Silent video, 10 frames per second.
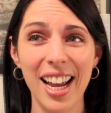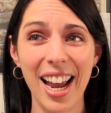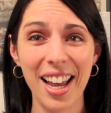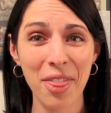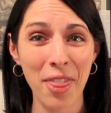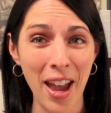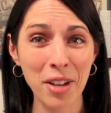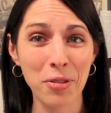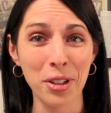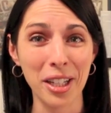And
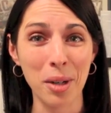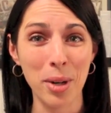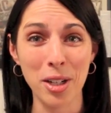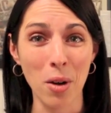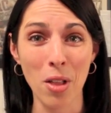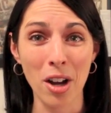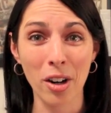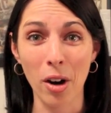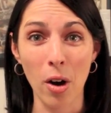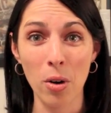thankfully, we no
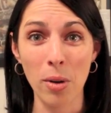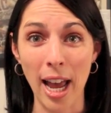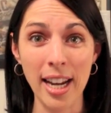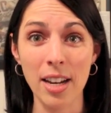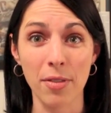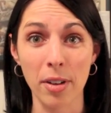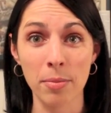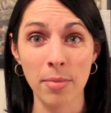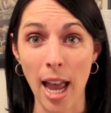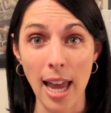longer owe any of
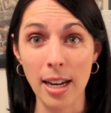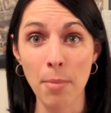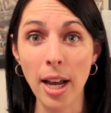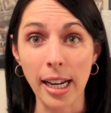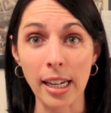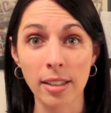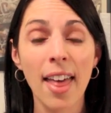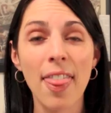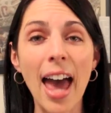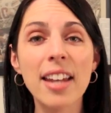them any money.
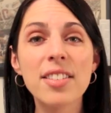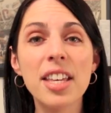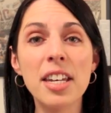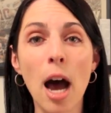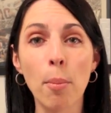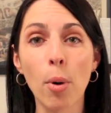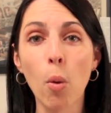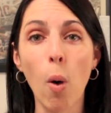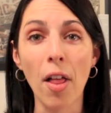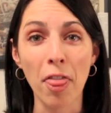That is the
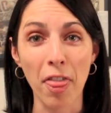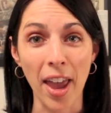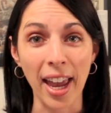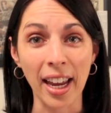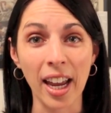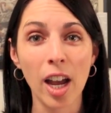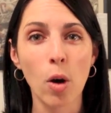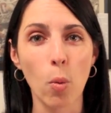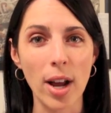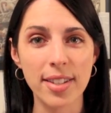#1 thing
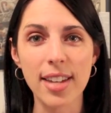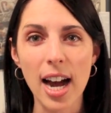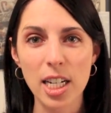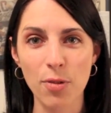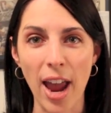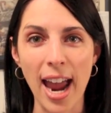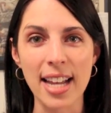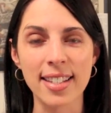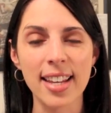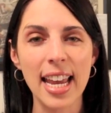Red Sox
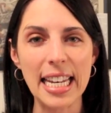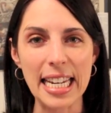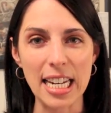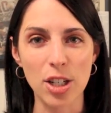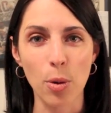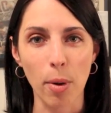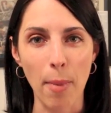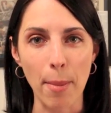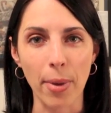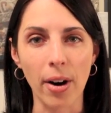fans need to
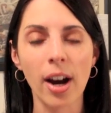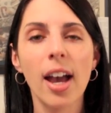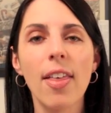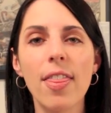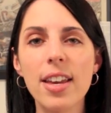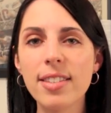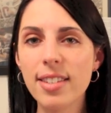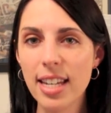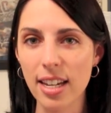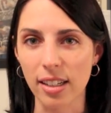remember. This
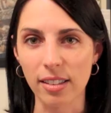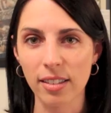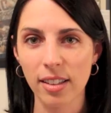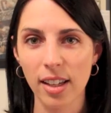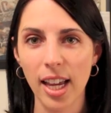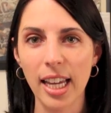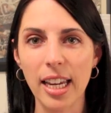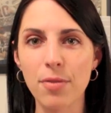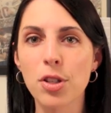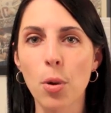deal
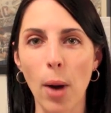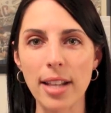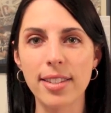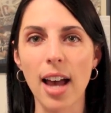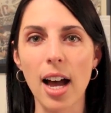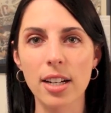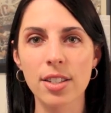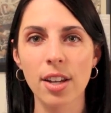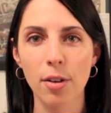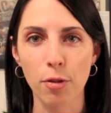gives the Red
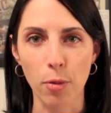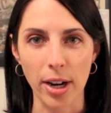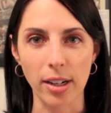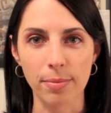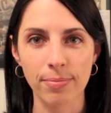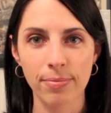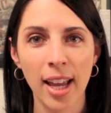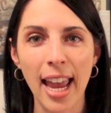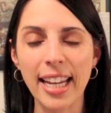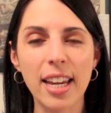Sox freedom.
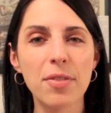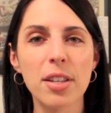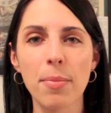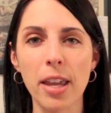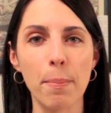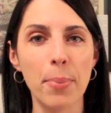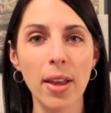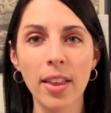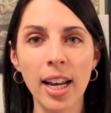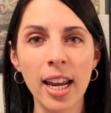It gives them the
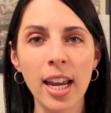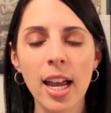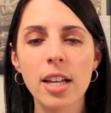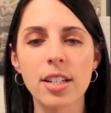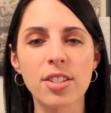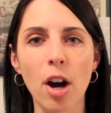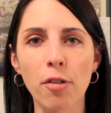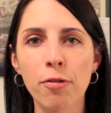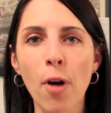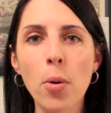ability to
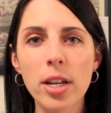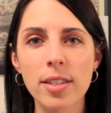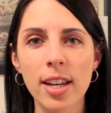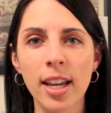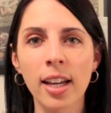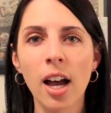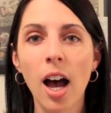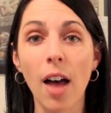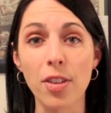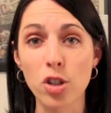start focusing
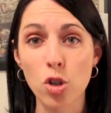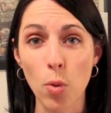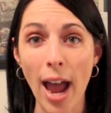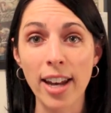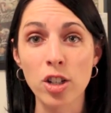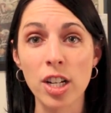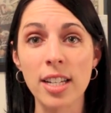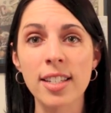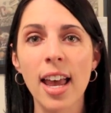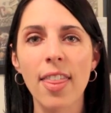on the
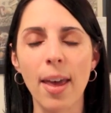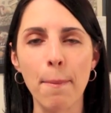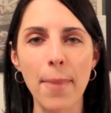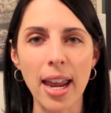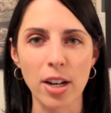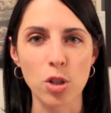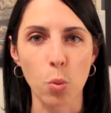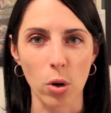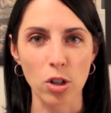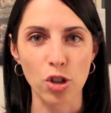strategies that made us
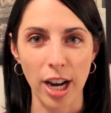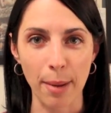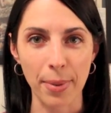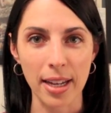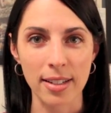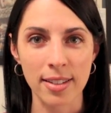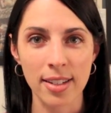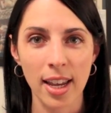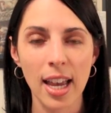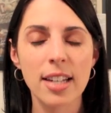world
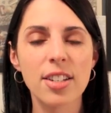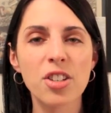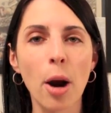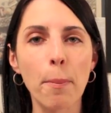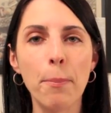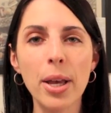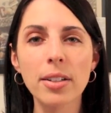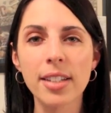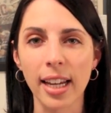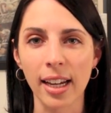champions, to start
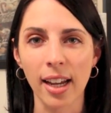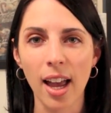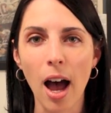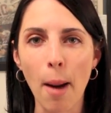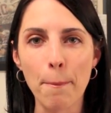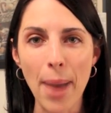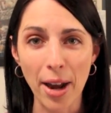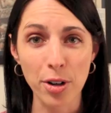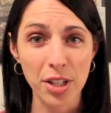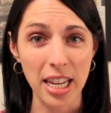building a
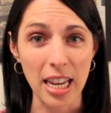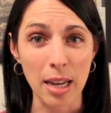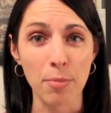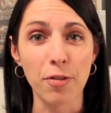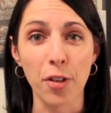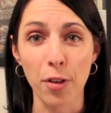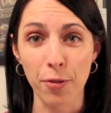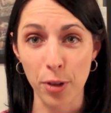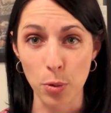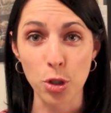better team for the
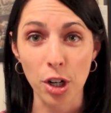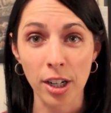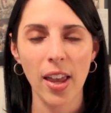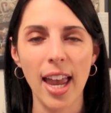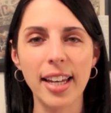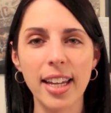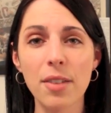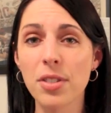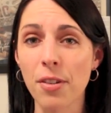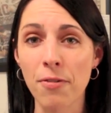future. It
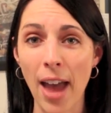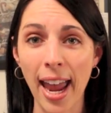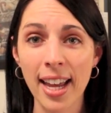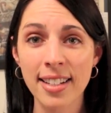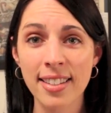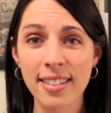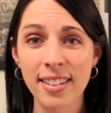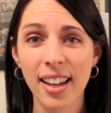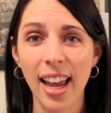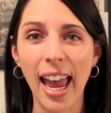gives the
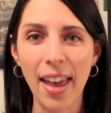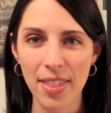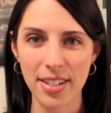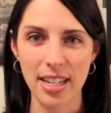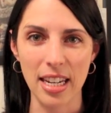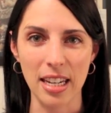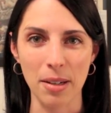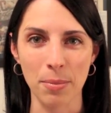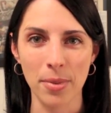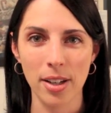fans and the
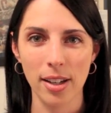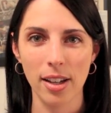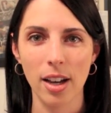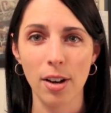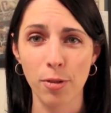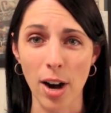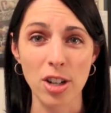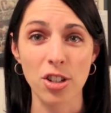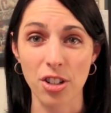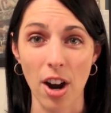team a
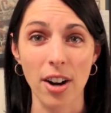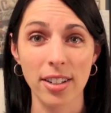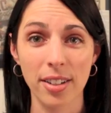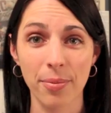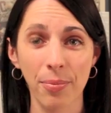fresh start.